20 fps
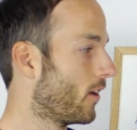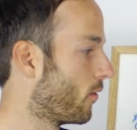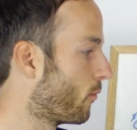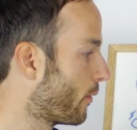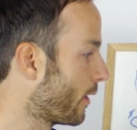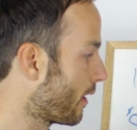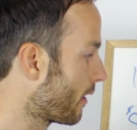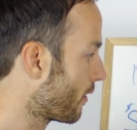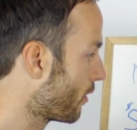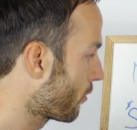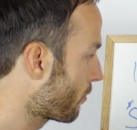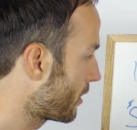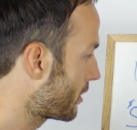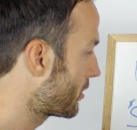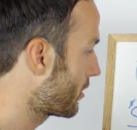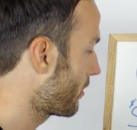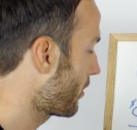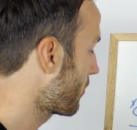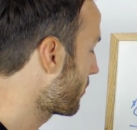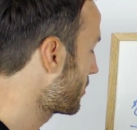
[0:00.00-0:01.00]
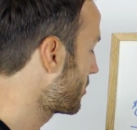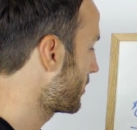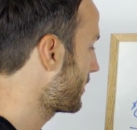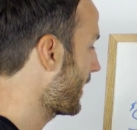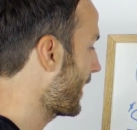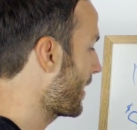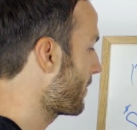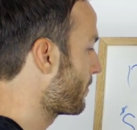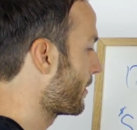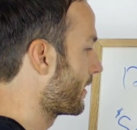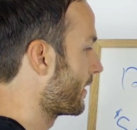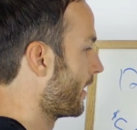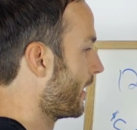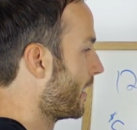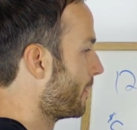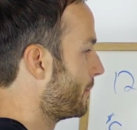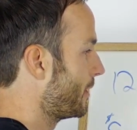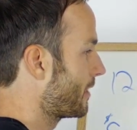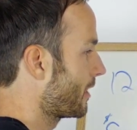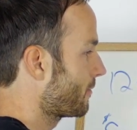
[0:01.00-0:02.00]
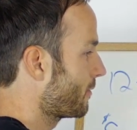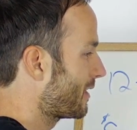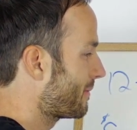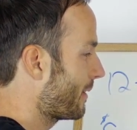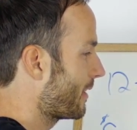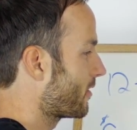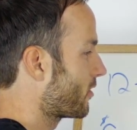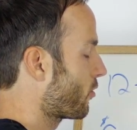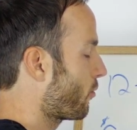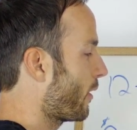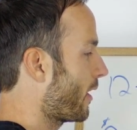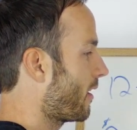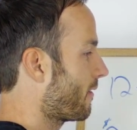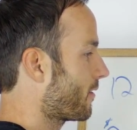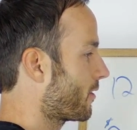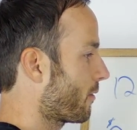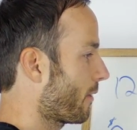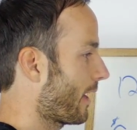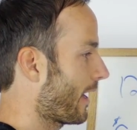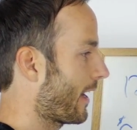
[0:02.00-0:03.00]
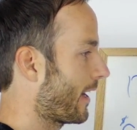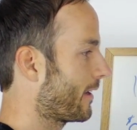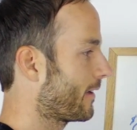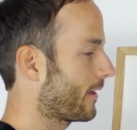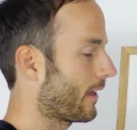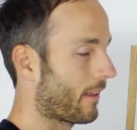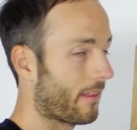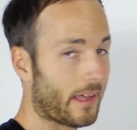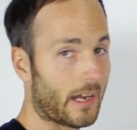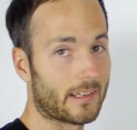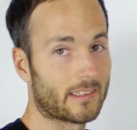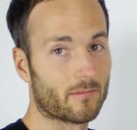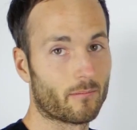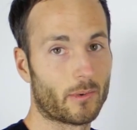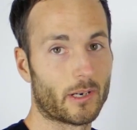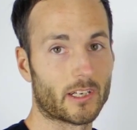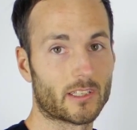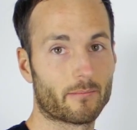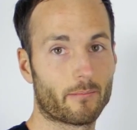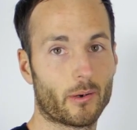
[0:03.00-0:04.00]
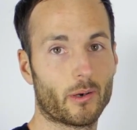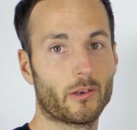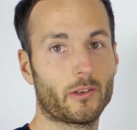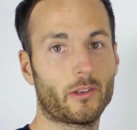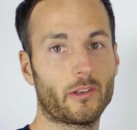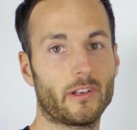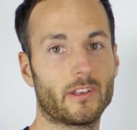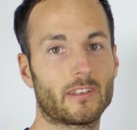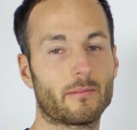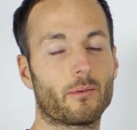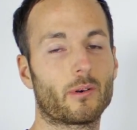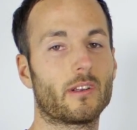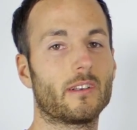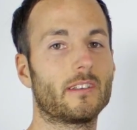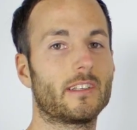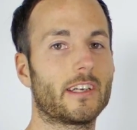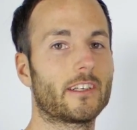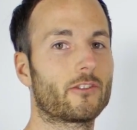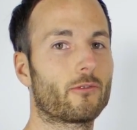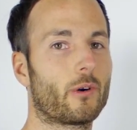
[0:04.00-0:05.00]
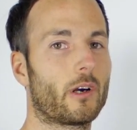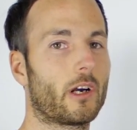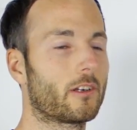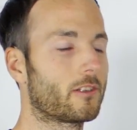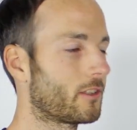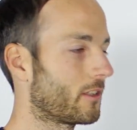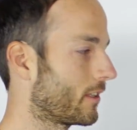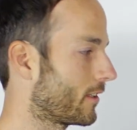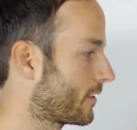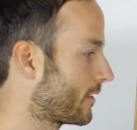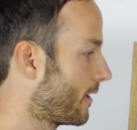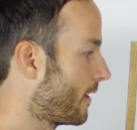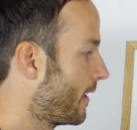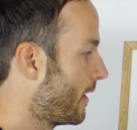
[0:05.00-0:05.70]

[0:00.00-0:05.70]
Well, look what just happened. Because we spent 12 grand, $1,000 per unit to put in dishwashers,